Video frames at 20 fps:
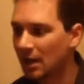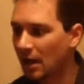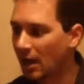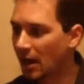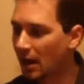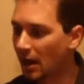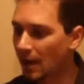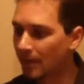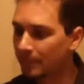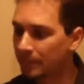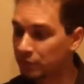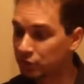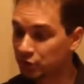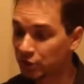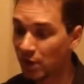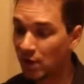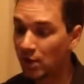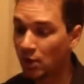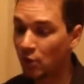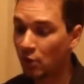But
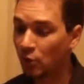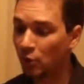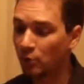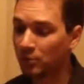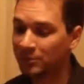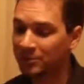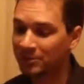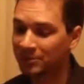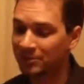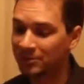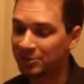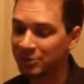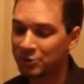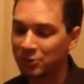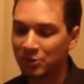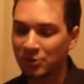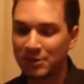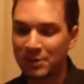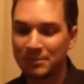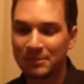Joe, are
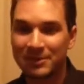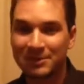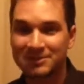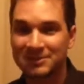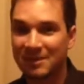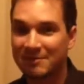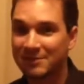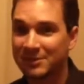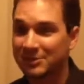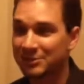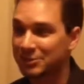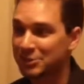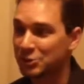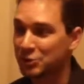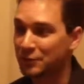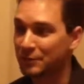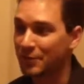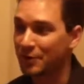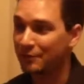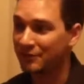you going to pick 7th, or are
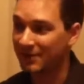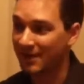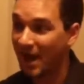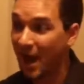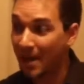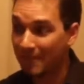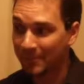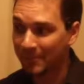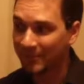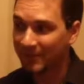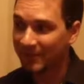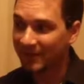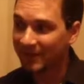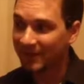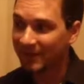you moving up?